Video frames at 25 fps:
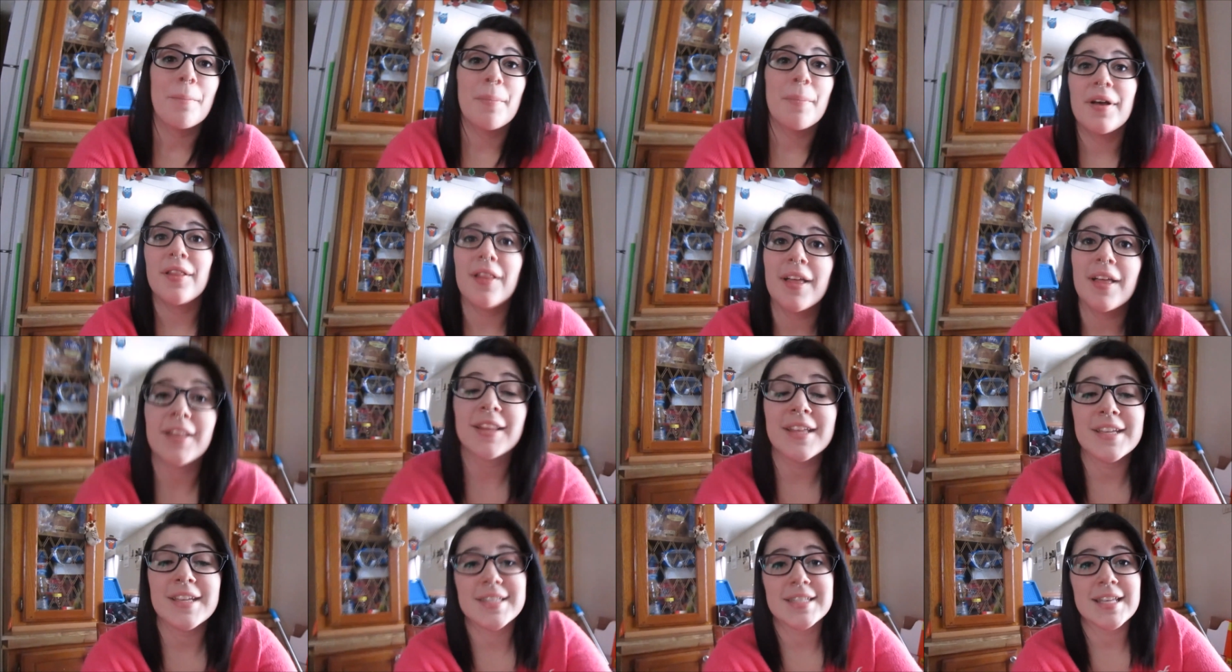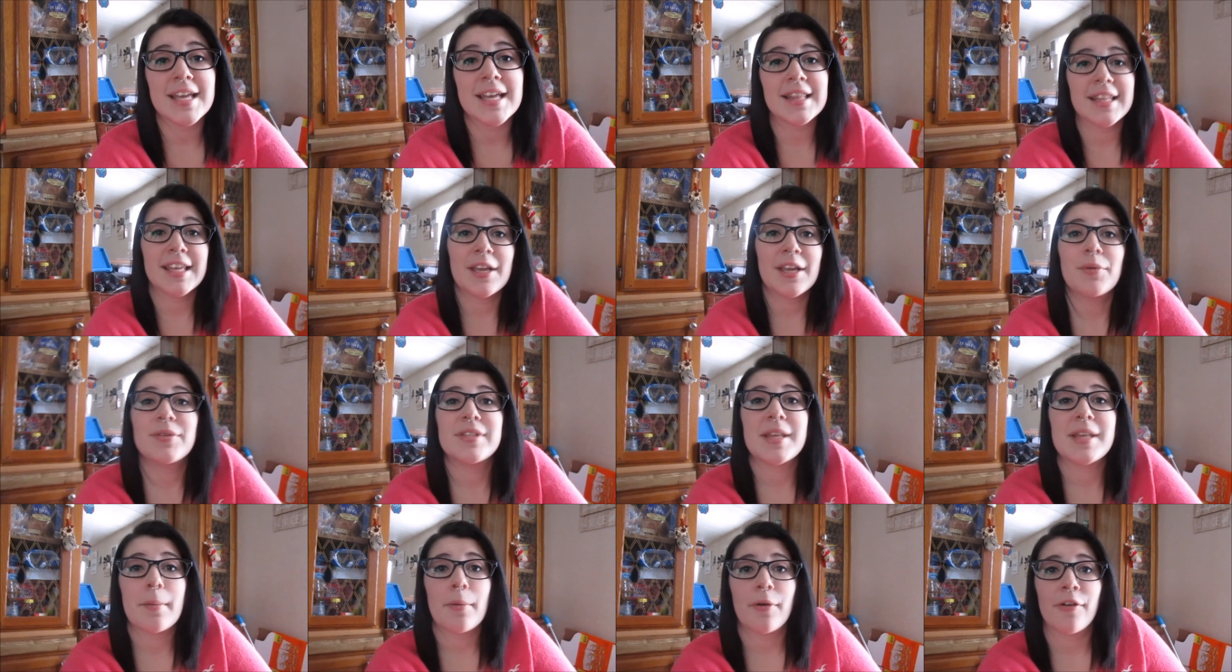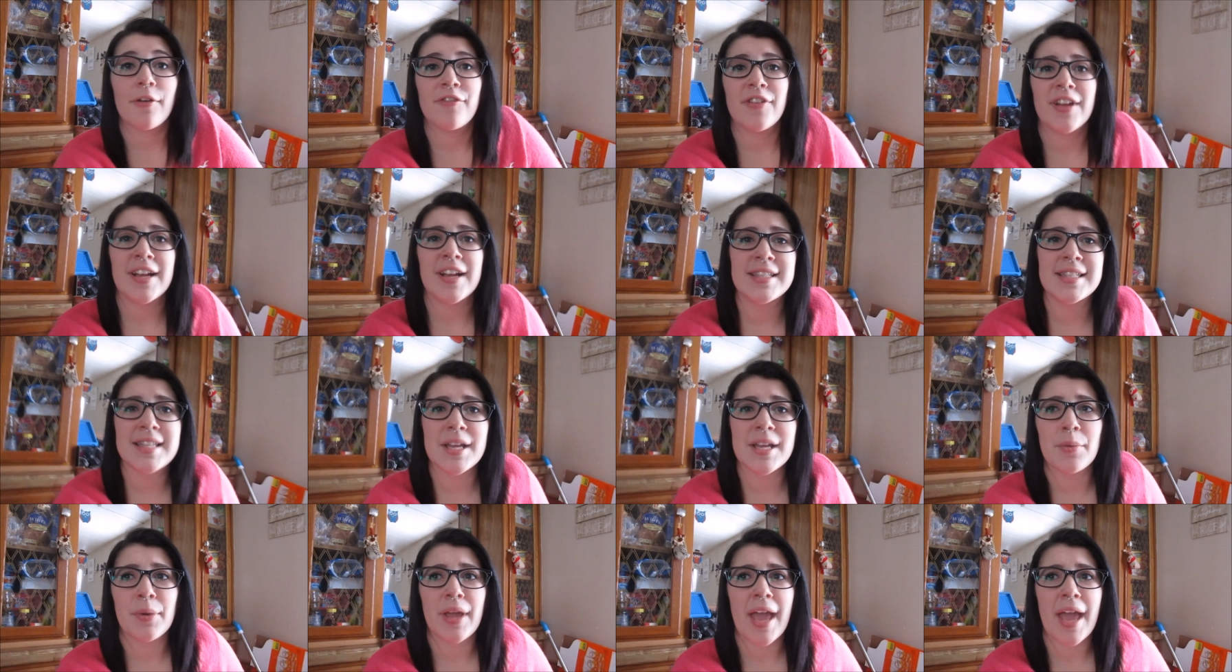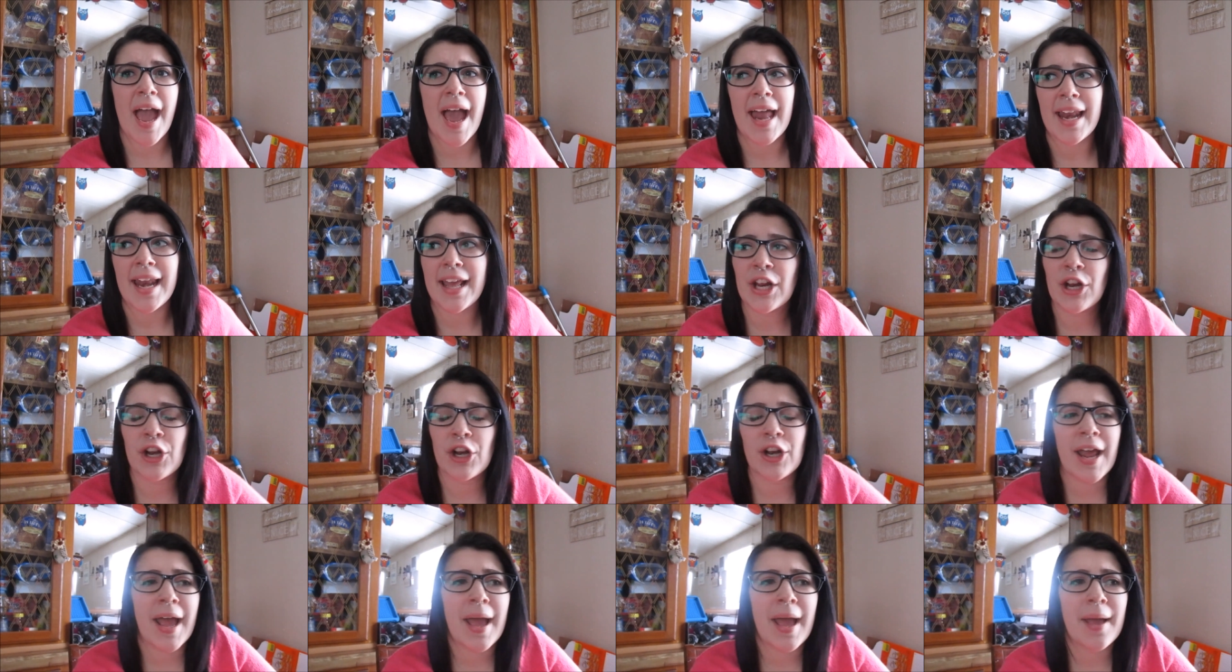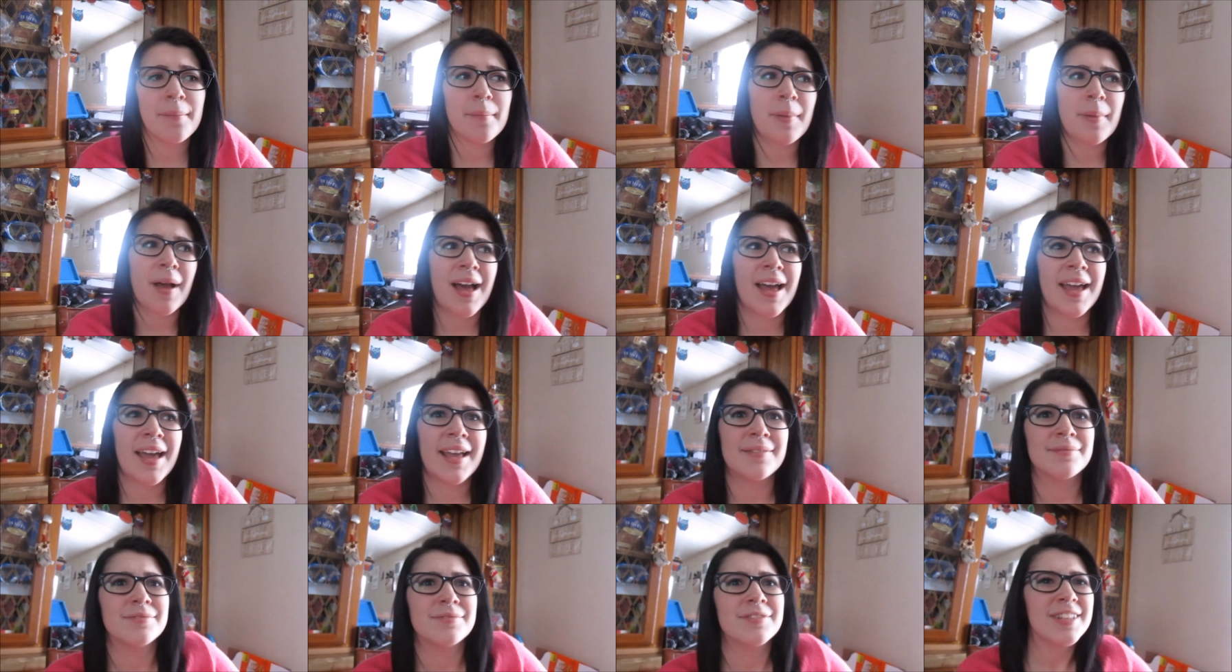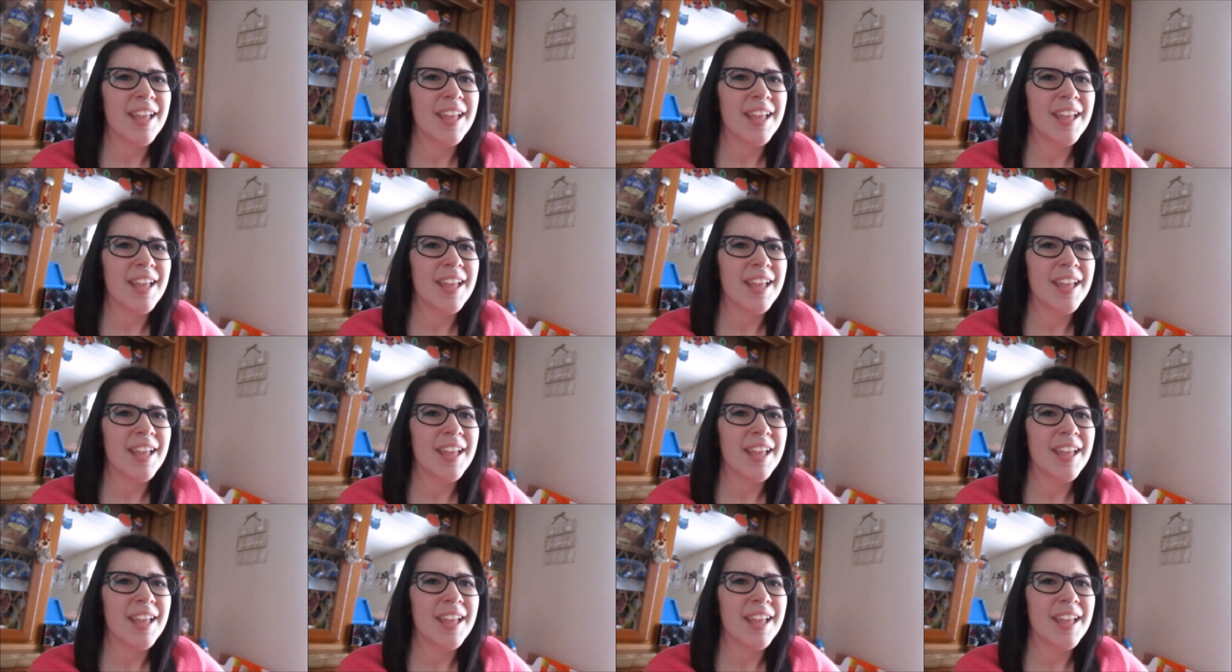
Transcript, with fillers: but luckily Suddenlink was able to fix it. We had internet by,